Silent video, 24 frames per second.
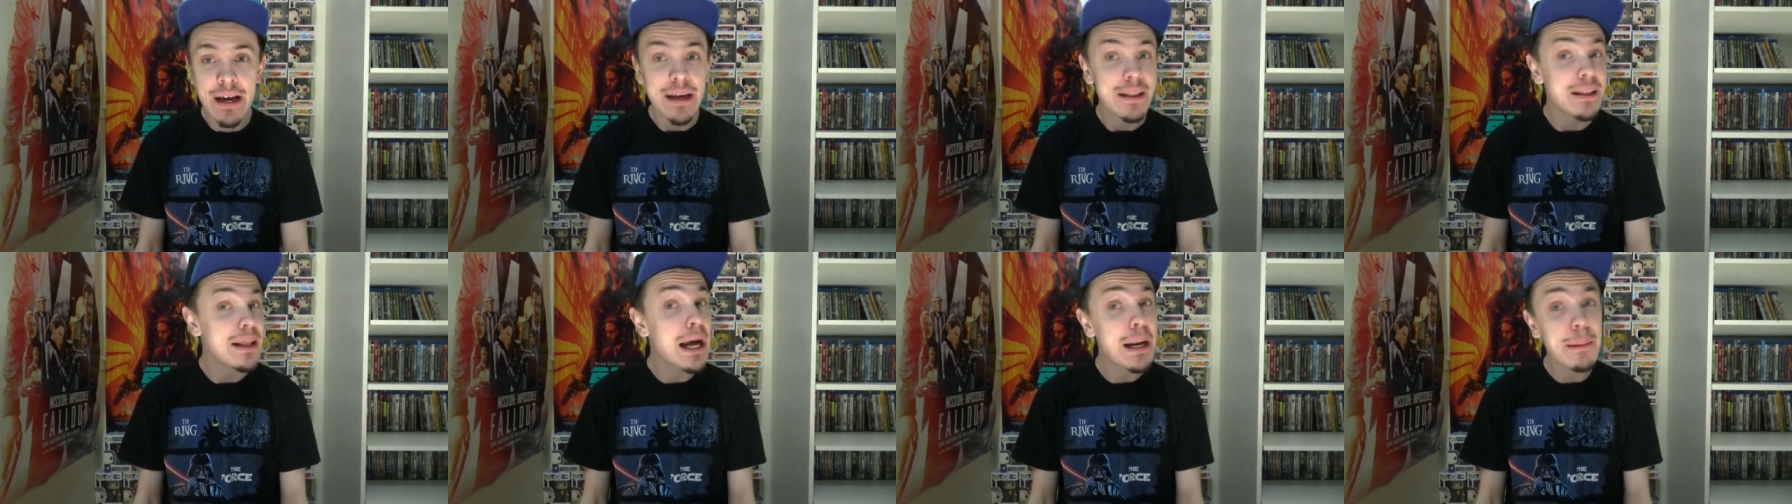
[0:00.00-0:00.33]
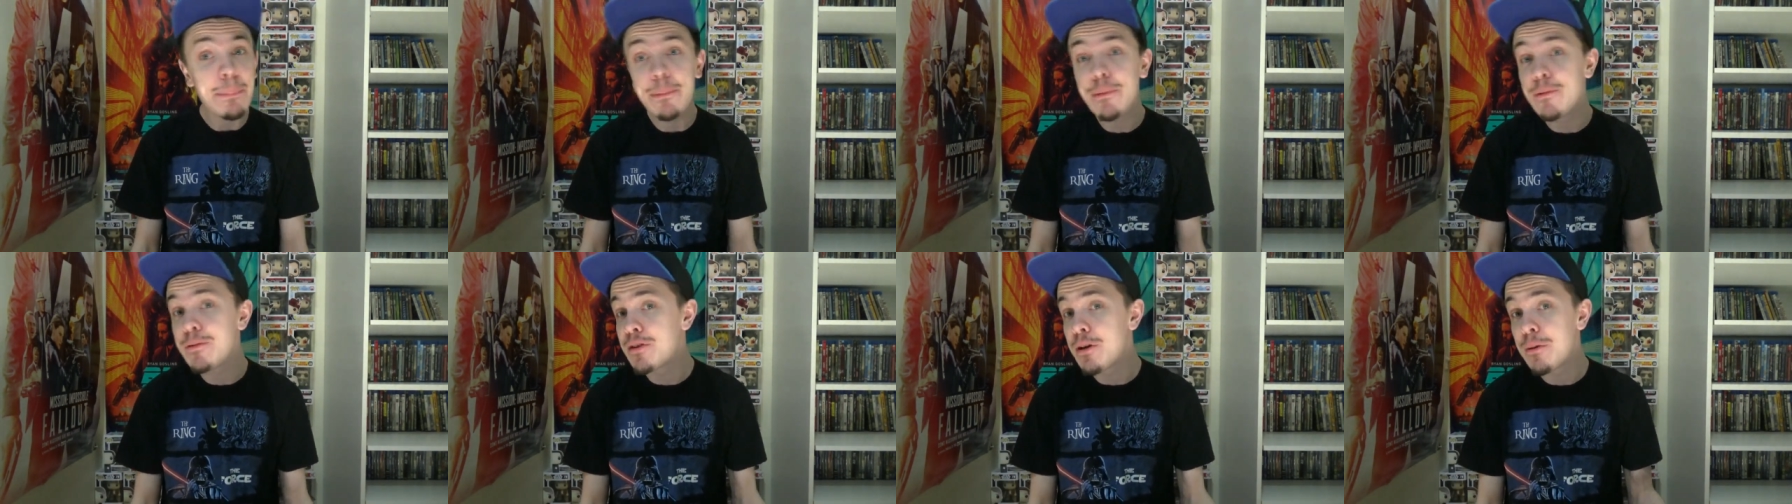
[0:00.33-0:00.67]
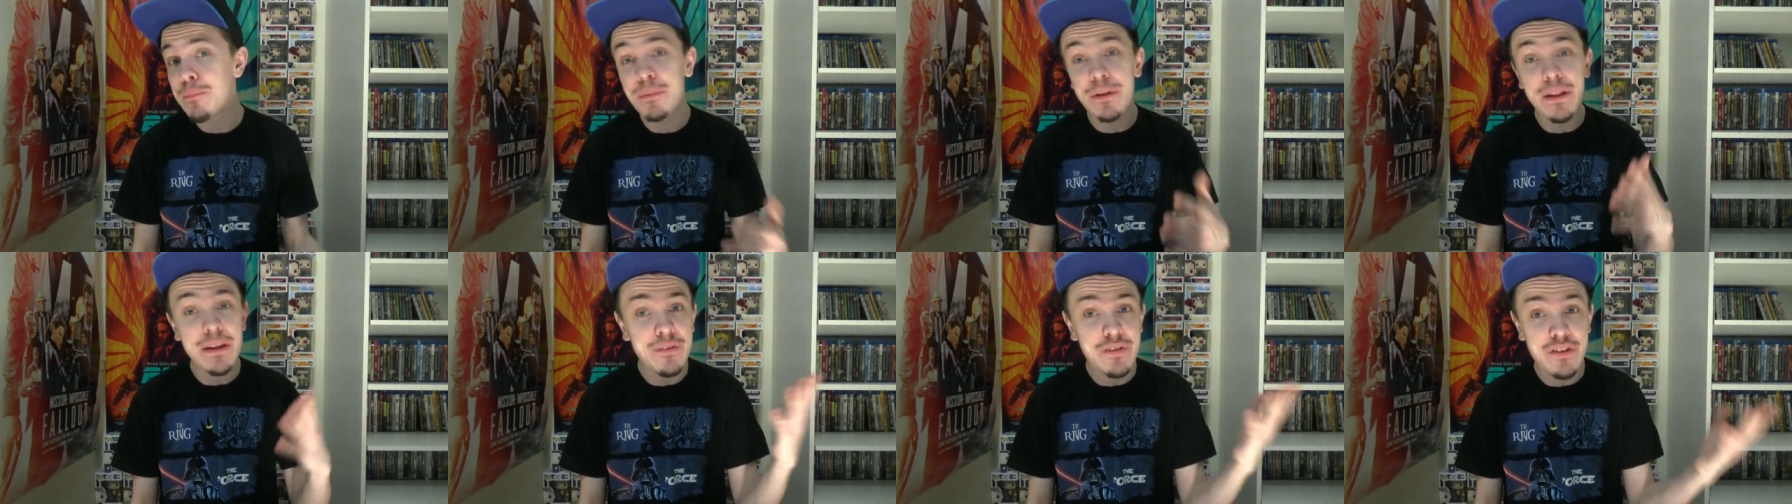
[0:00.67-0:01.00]
a lot of people
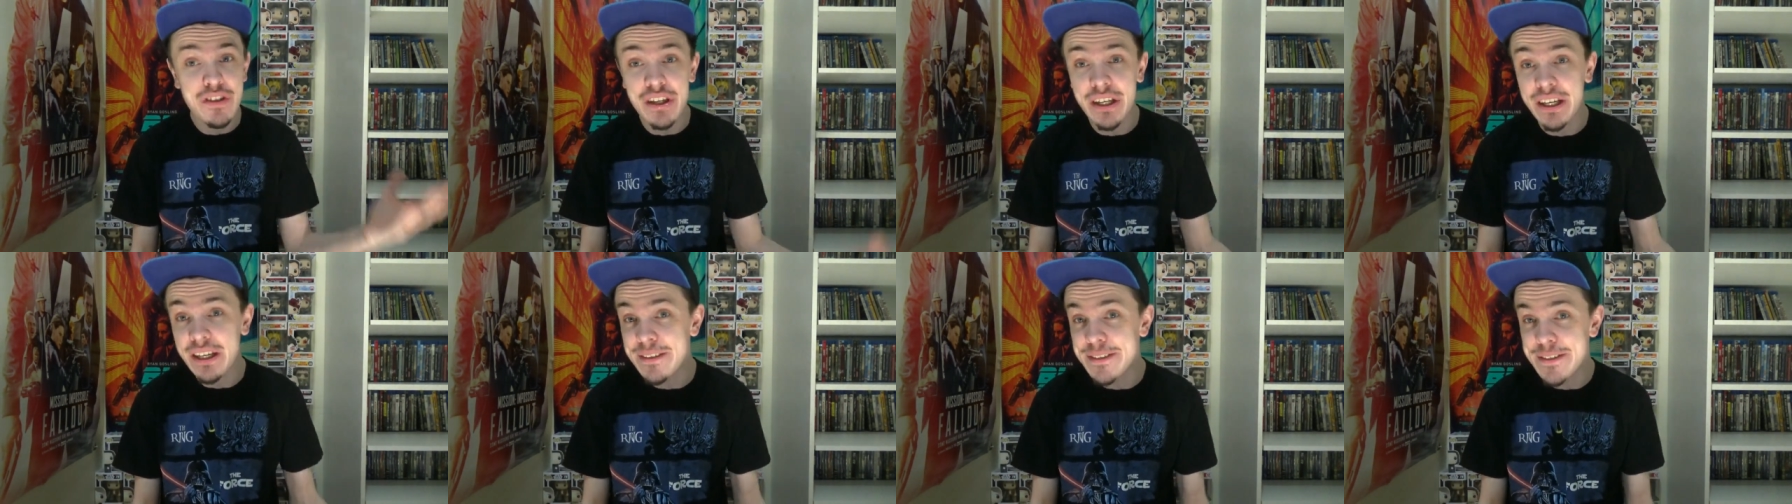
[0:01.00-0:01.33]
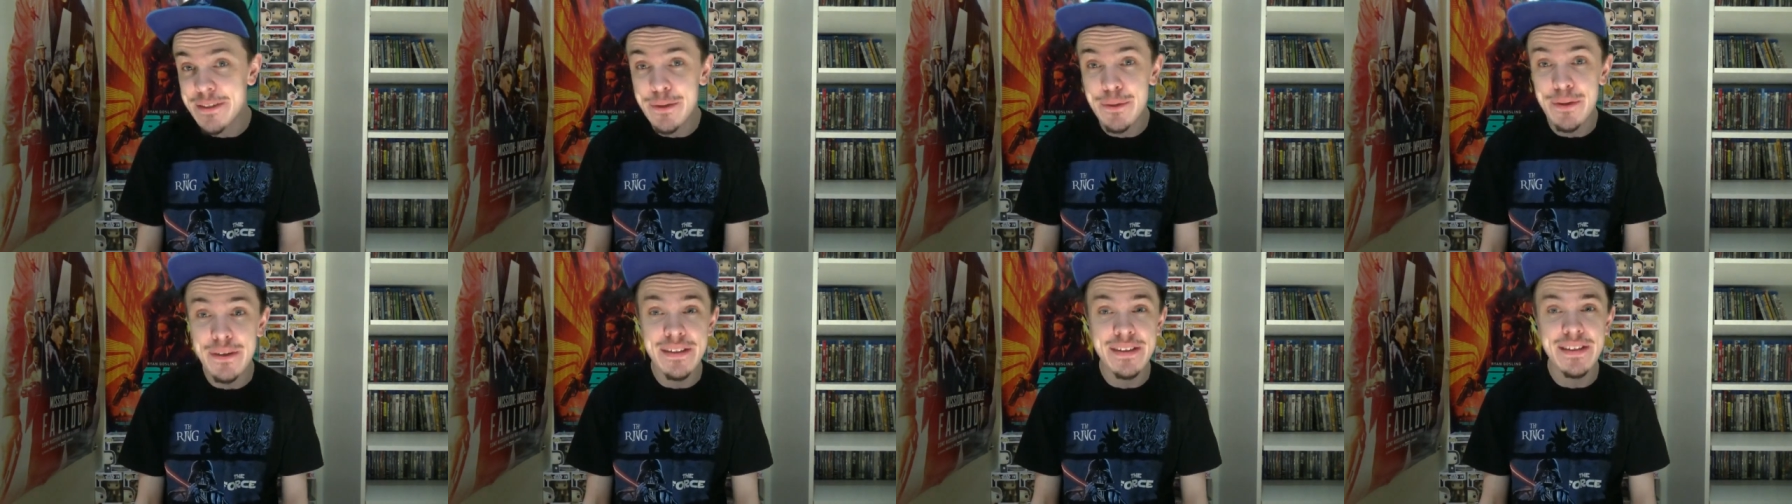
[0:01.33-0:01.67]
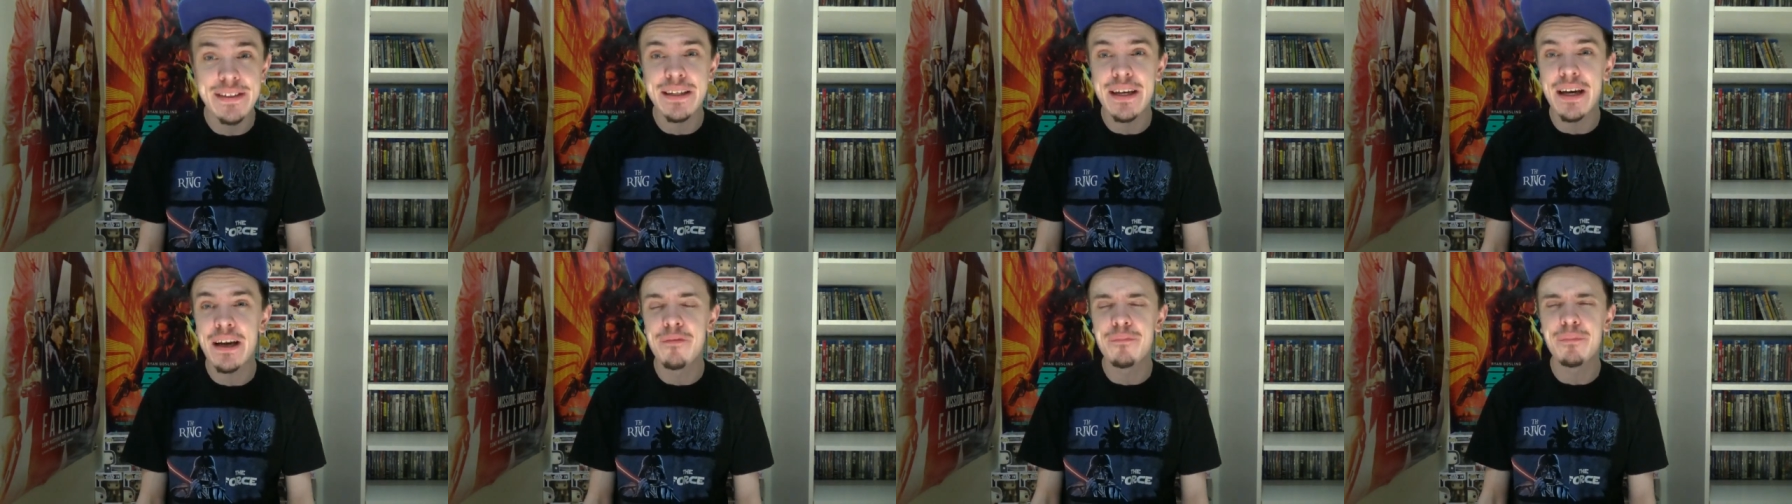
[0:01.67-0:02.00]
don't believe she can do it and
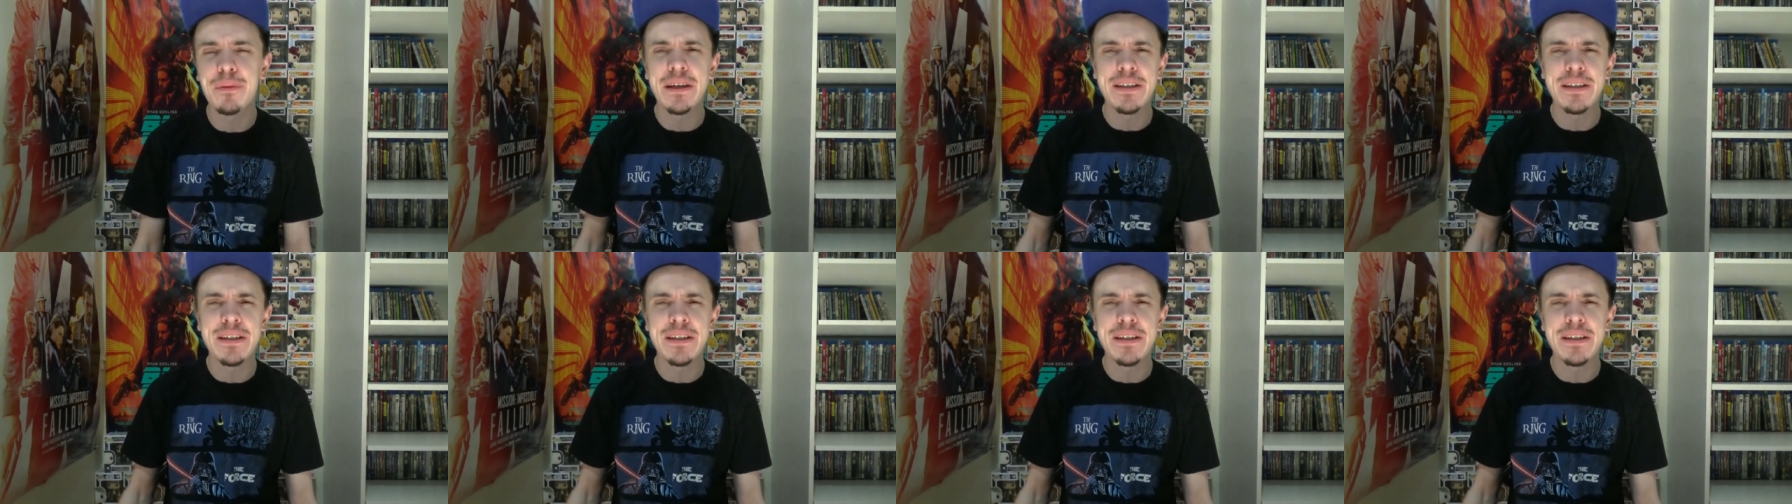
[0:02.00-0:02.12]
stuff